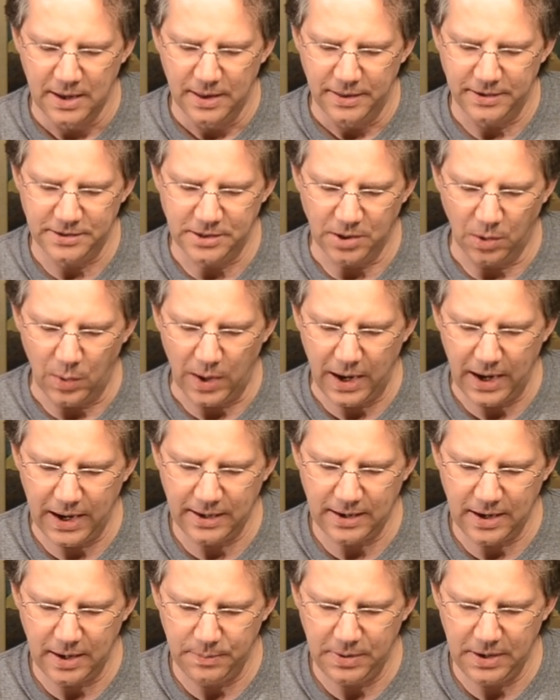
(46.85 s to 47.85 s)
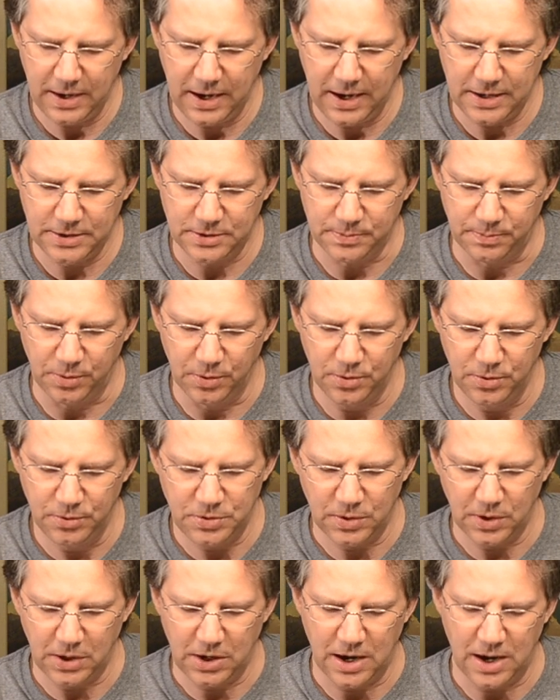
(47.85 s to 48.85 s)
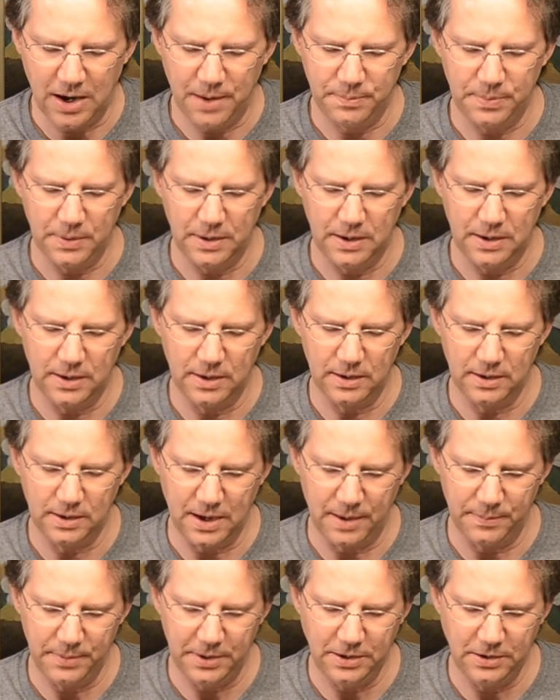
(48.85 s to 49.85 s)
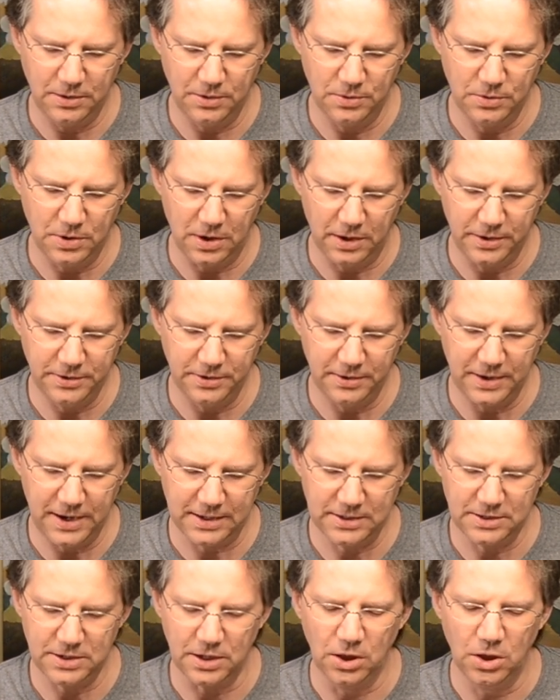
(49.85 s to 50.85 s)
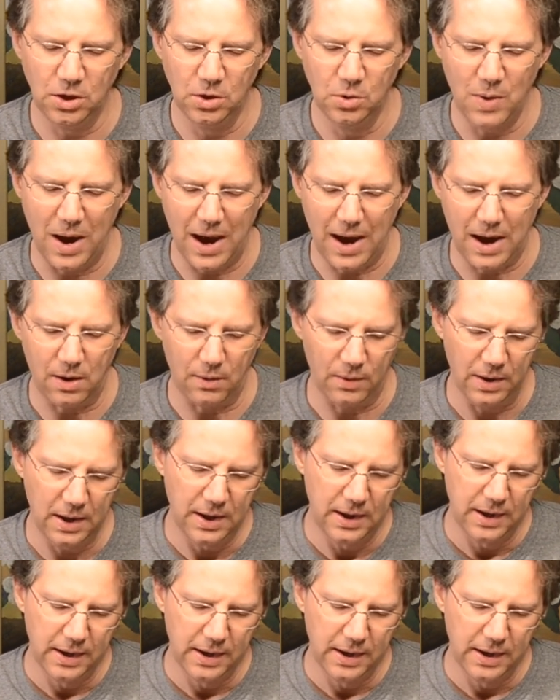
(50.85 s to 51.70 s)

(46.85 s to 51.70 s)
This Hawaiian IPA is brewed to accompany you on your next luau.